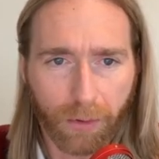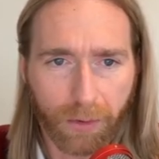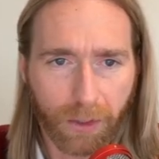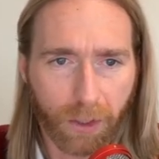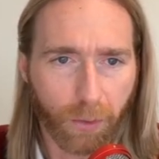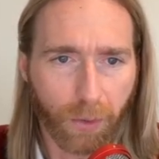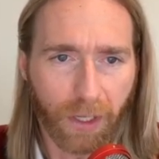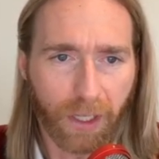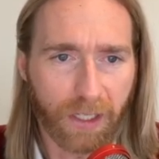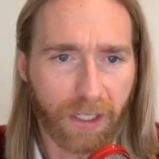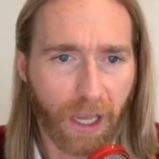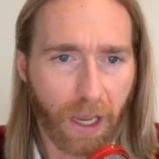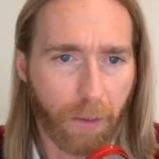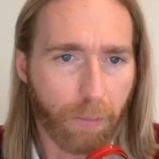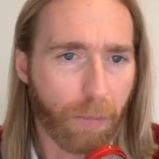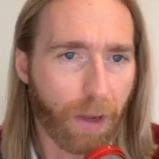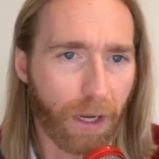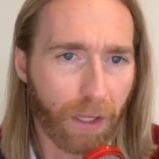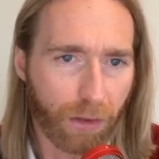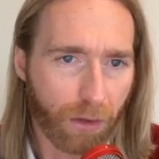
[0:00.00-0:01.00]
So we could say
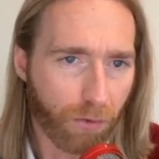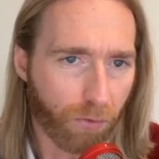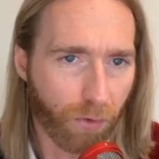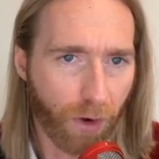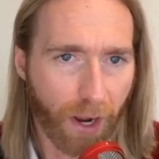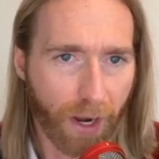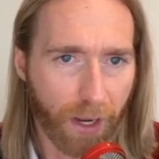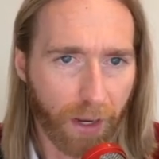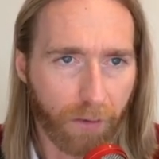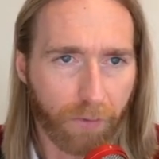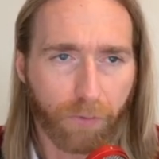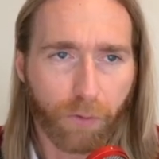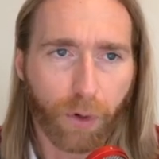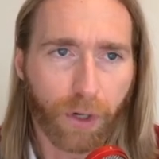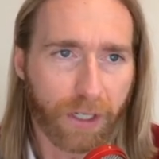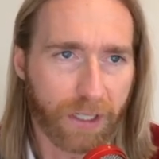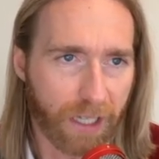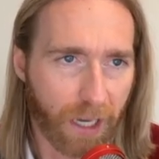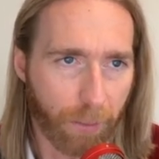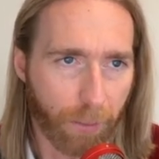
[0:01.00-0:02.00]
Monday through Friday, for
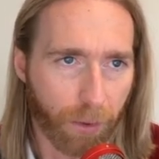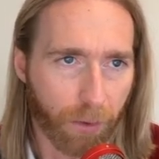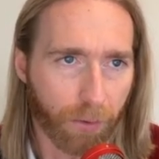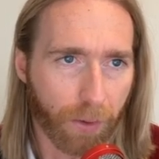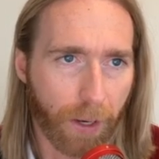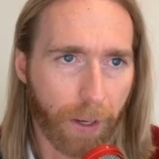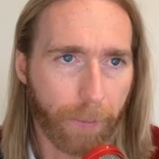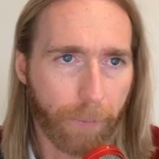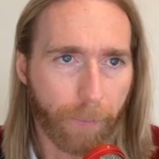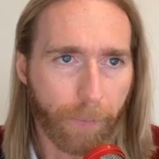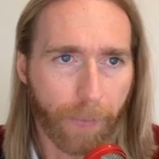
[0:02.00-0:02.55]
example, right?